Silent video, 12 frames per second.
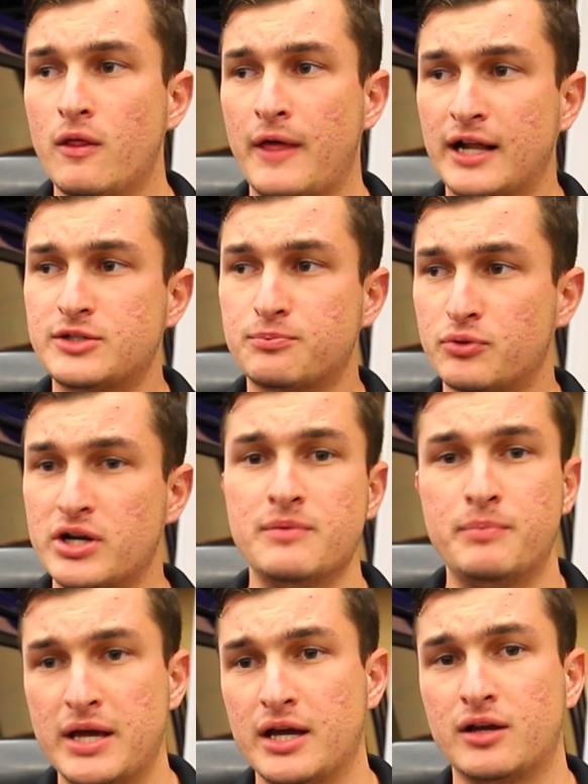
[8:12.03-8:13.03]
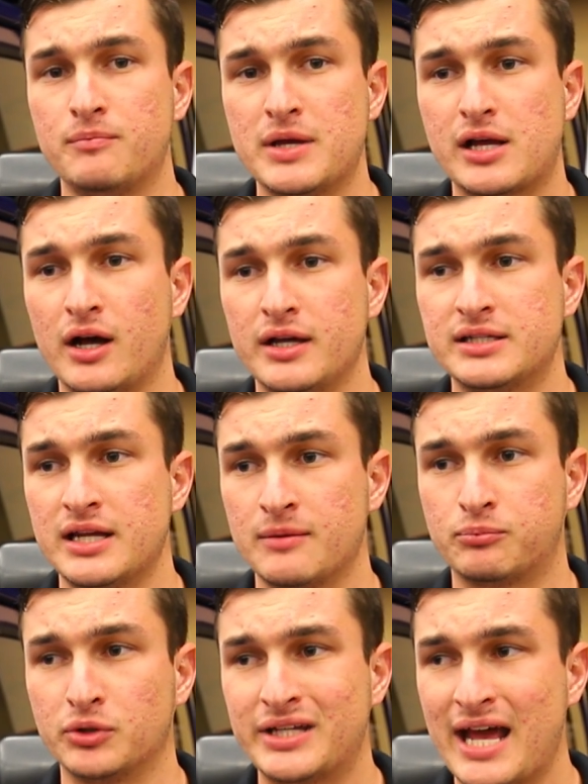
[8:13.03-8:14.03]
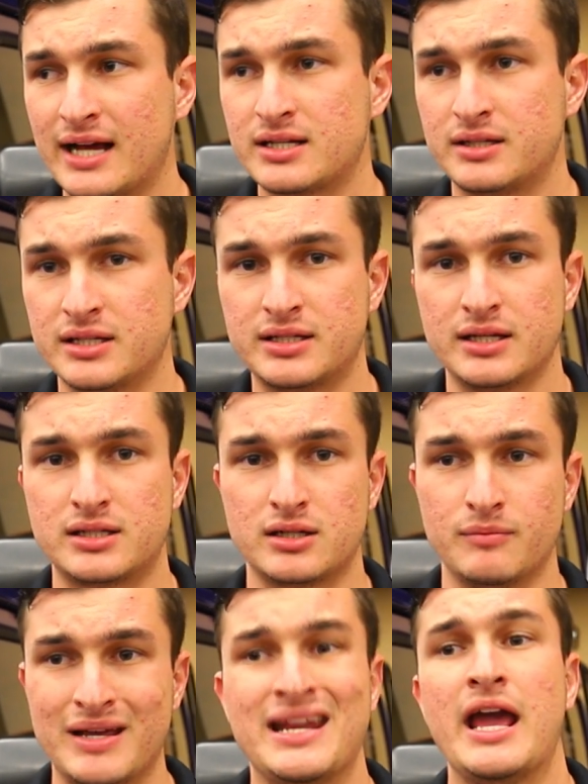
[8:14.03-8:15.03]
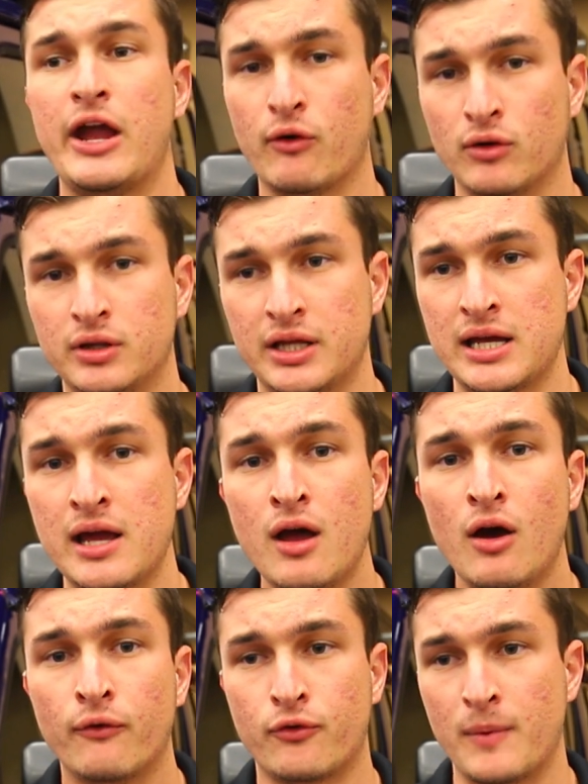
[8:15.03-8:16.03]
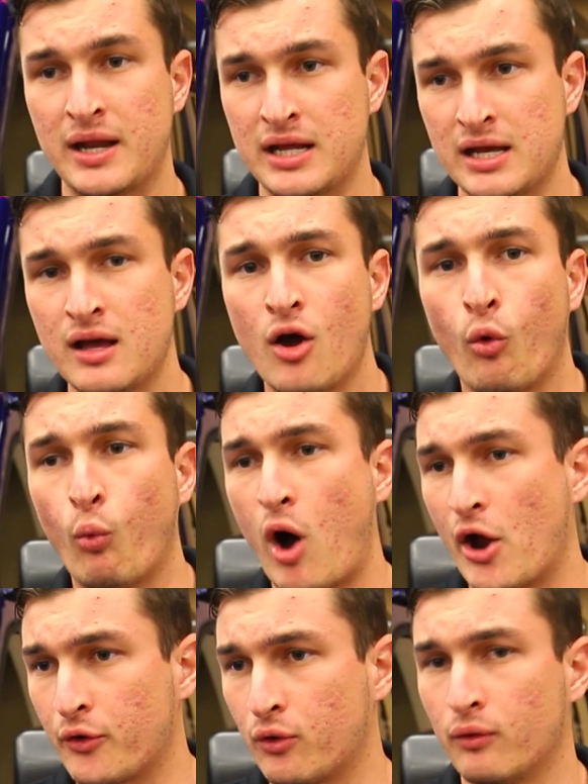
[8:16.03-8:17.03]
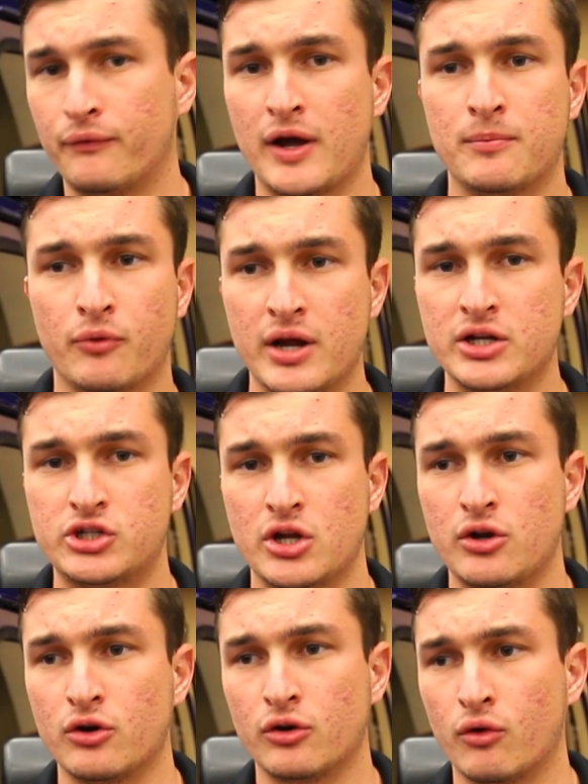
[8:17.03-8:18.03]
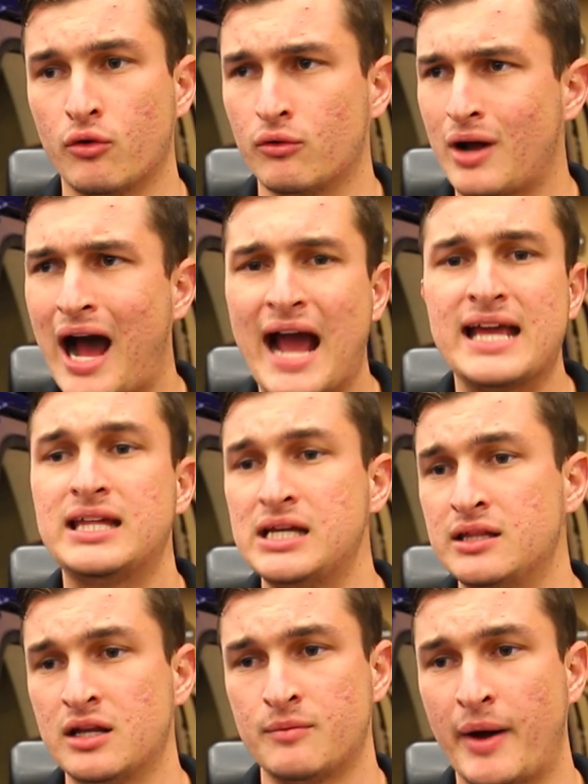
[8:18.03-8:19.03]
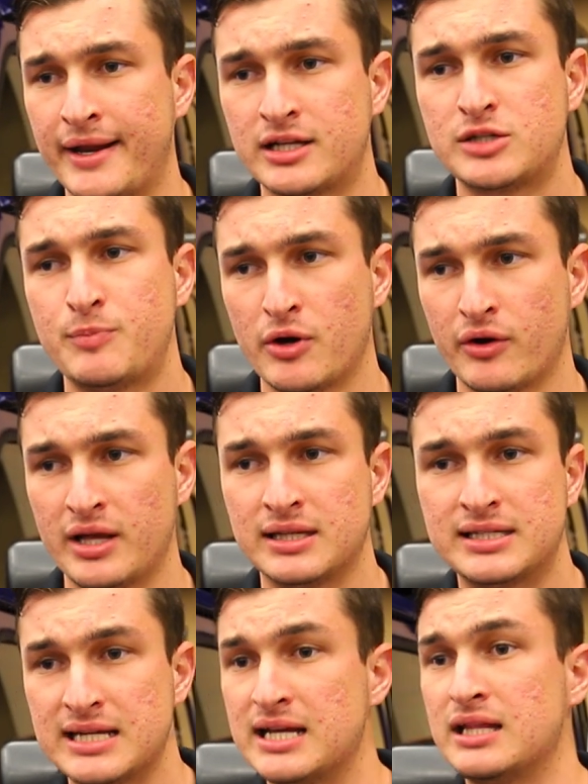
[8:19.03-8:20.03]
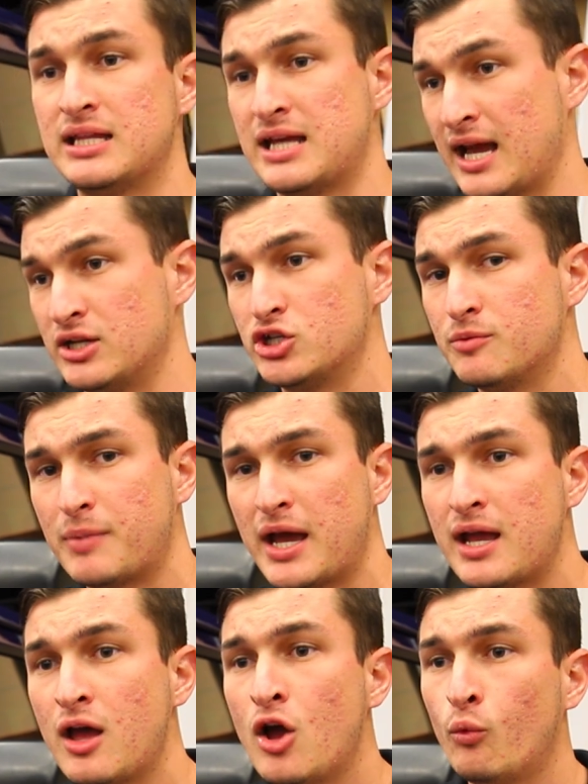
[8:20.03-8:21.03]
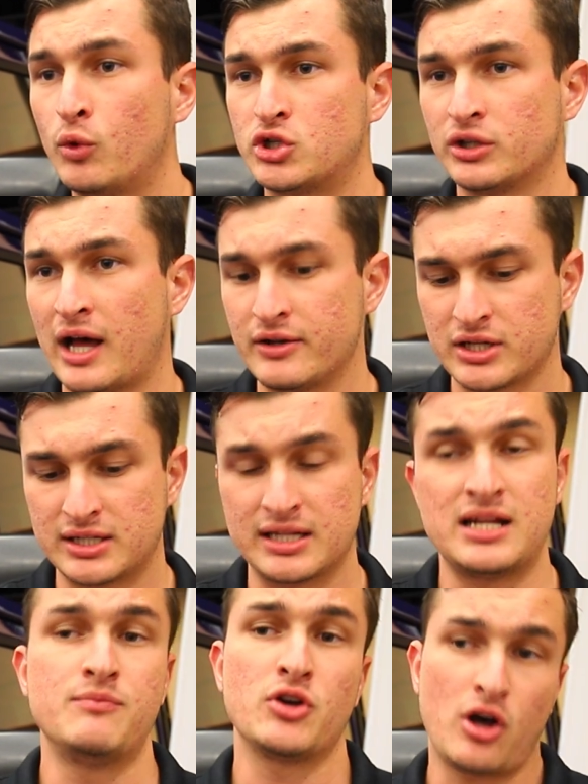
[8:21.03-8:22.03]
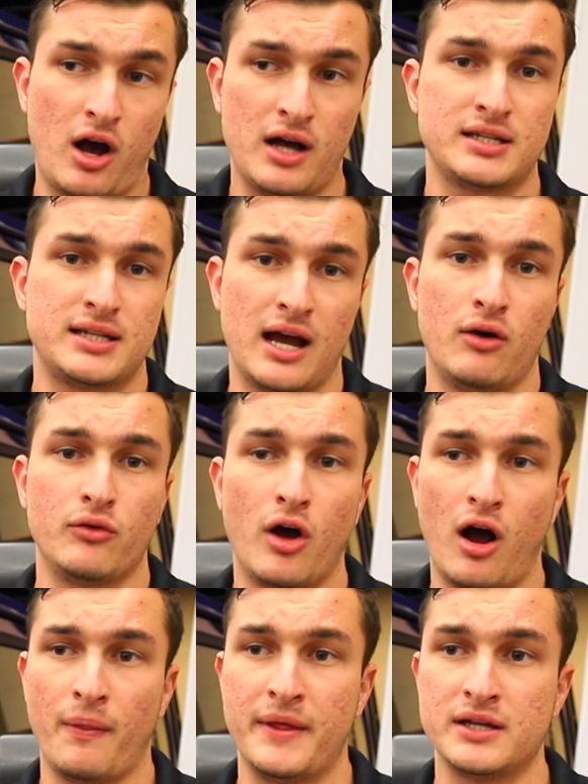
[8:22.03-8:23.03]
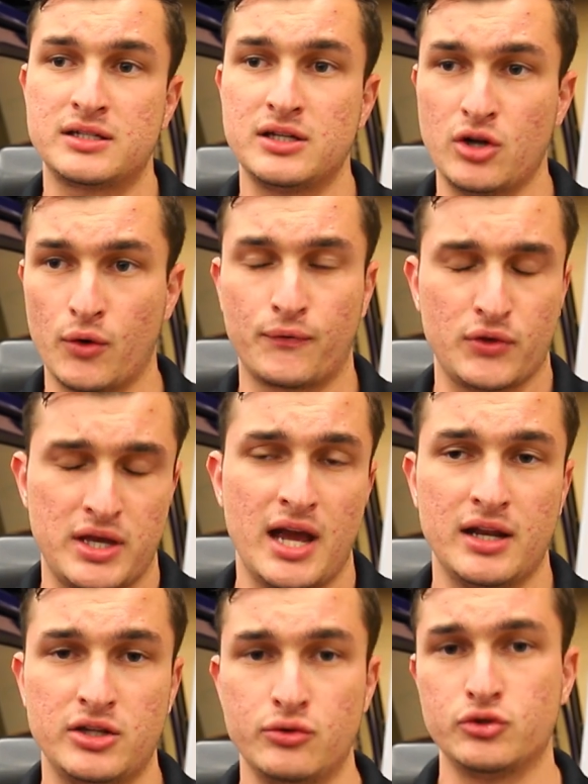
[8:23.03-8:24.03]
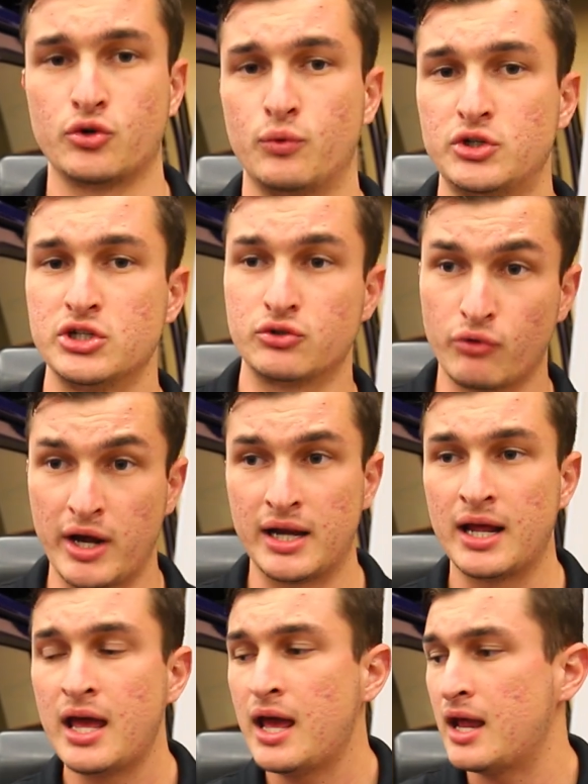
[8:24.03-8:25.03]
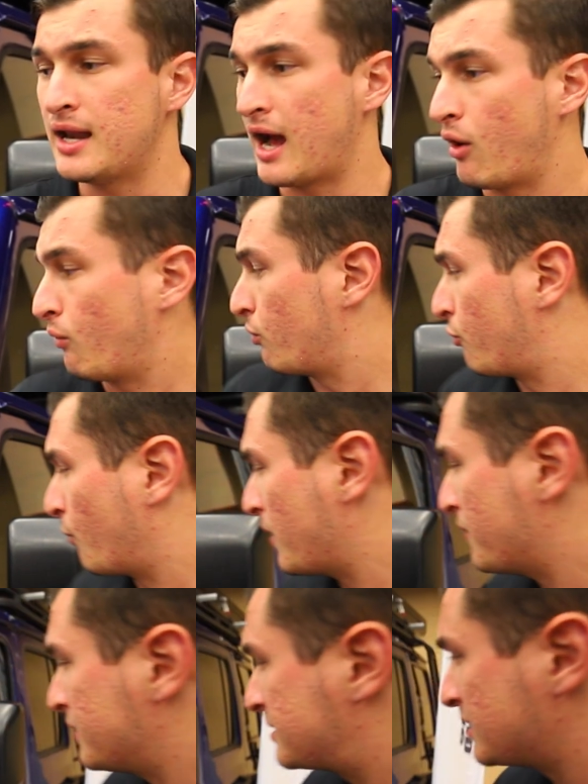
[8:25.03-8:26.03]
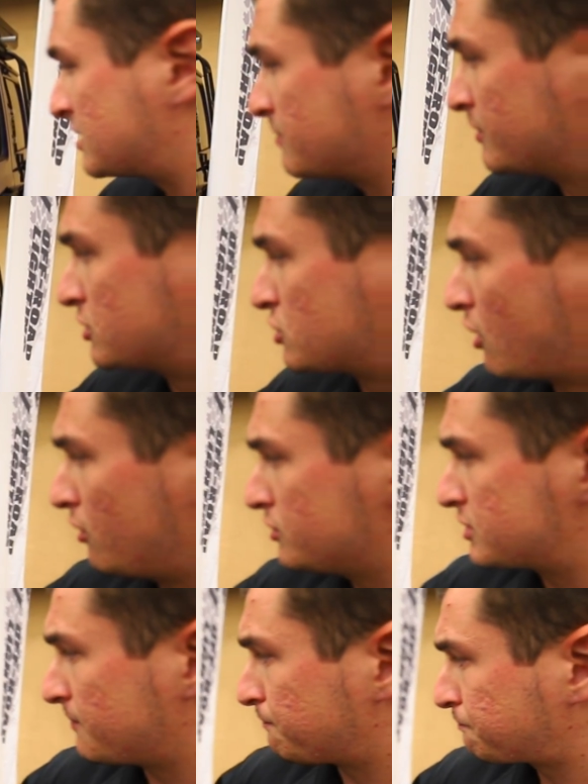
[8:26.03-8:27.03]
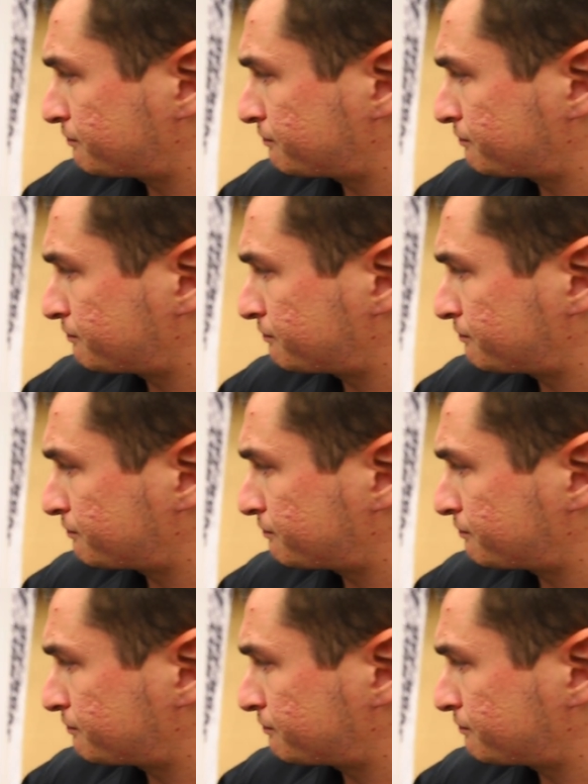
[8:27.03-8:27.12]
that's pretty big because it protects the system inherently from any water or vibration or high heat that it might experience in the engine bay, which allows us to keep the cost down on this, you know, for the end user, which is great. Now, the way that the system installs